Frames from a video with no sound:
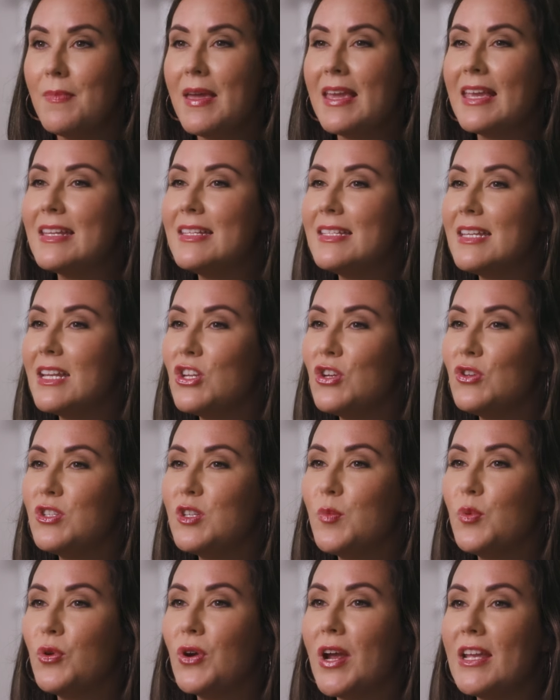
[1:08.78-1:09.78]
may continue
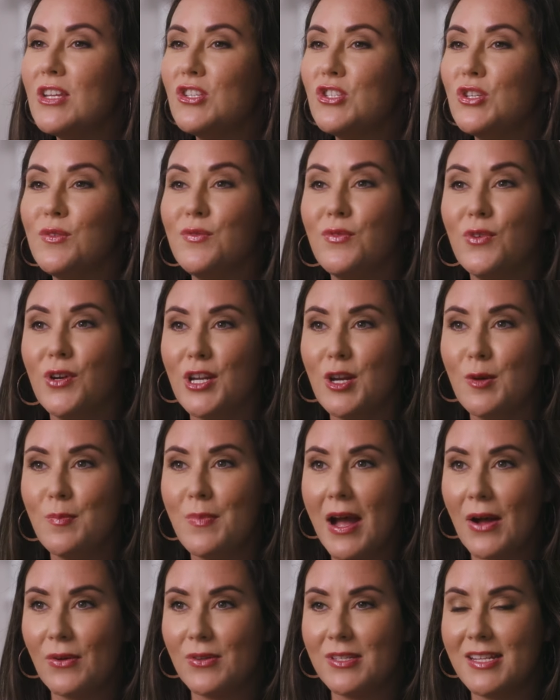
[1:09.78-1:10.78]
to praise you for your
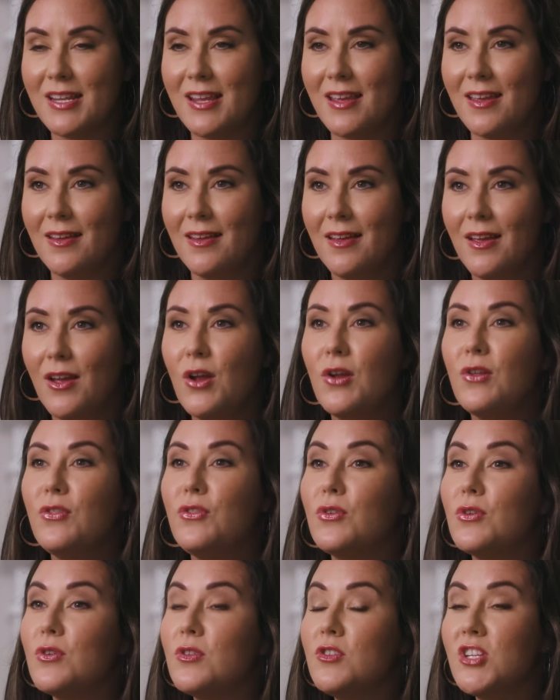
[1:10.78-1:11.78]
bounty.
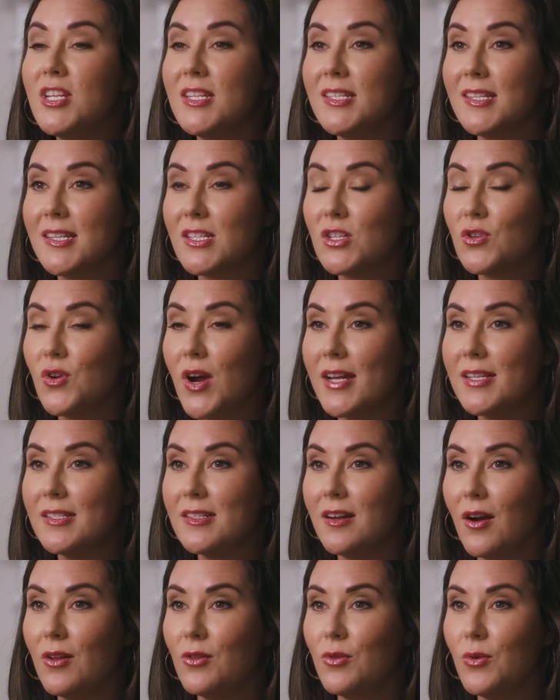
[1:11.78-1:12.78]
Through Jesus
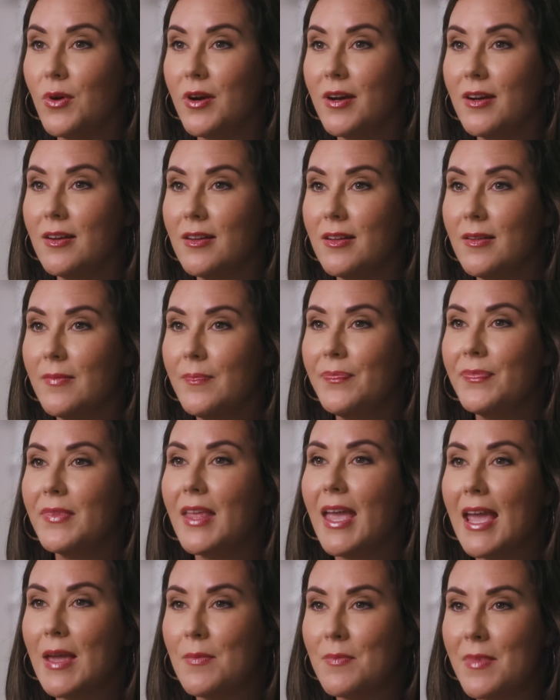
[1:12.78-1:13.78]
Christ our Lord.
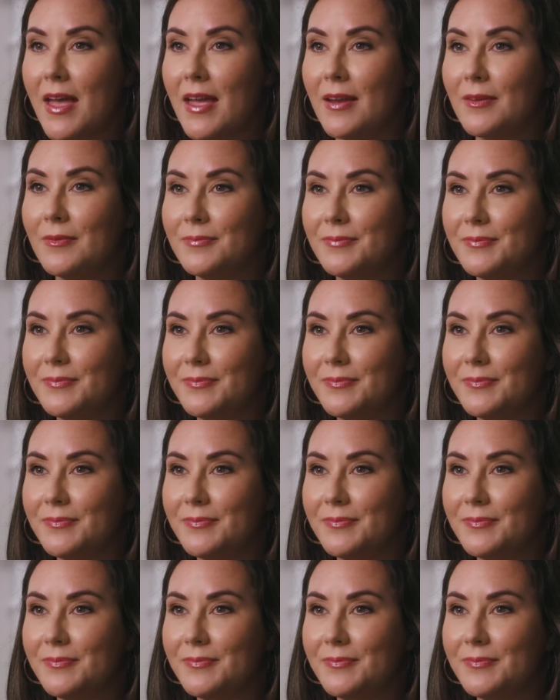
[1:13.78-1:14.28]
Amen.